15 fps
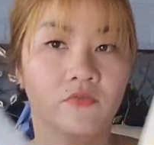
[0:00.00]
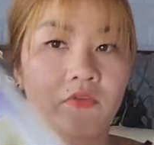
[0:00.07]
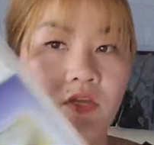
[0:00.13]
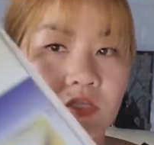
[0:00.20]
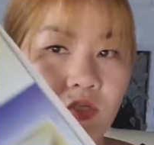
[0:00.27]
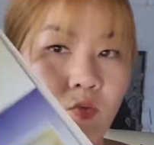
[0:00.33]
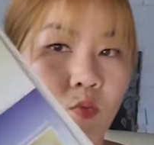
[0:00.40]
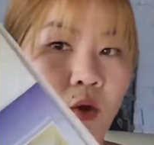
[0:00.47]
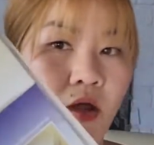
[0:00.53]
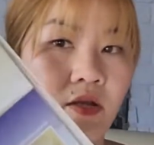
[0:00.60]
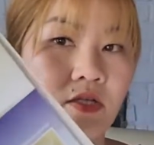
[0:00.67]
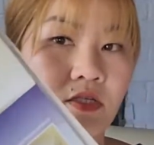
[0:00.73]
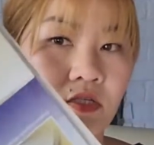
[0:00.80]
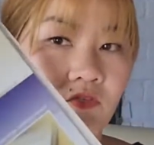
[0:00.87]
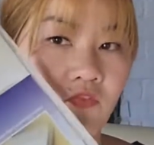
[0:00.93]
This one
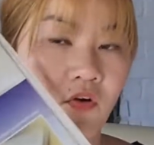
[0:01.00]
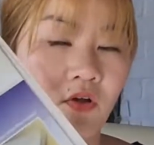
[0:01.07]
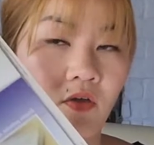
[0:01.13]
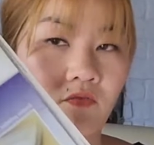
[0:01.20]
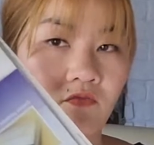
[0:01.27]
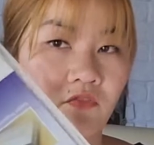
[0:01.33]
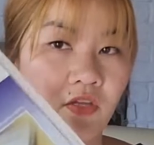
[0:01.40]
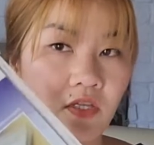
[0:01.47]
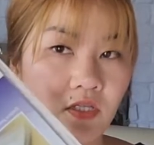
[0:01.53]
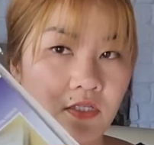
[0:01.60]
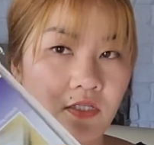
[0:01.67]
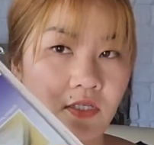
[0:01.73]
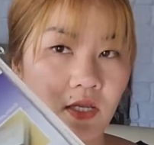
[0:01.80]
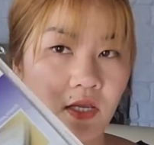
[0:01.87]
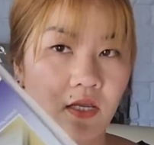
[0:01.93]
is just for
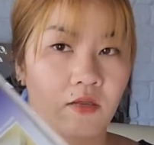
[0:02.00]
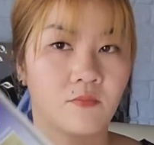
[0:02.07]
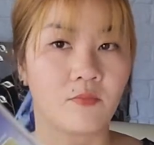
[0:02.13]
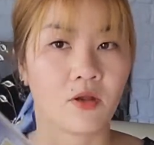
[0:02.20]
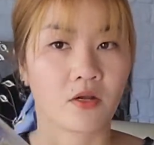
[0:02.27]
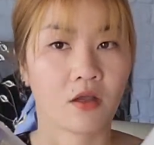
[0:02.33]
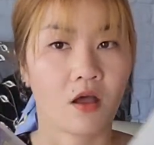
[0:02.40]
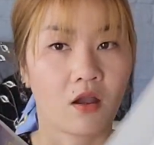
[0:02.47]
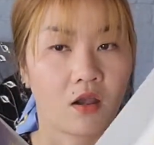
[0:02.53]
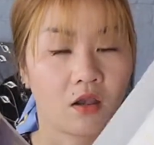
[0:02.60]
conveniency, but